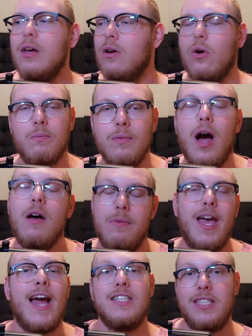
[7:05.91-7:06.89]
or uh,
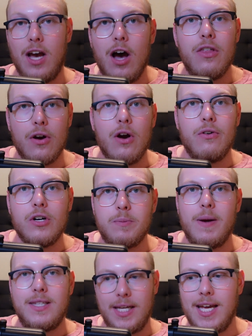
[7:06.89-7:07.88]
yeah, I guess the other owner
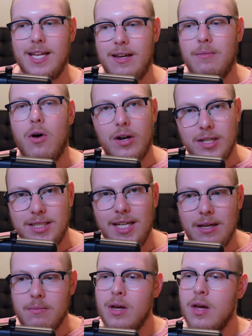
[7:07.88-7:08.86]
spent to get him on his
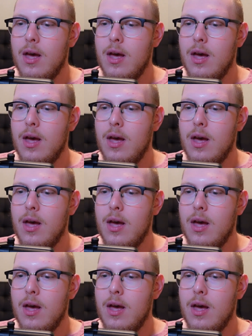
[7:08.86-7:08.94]
team.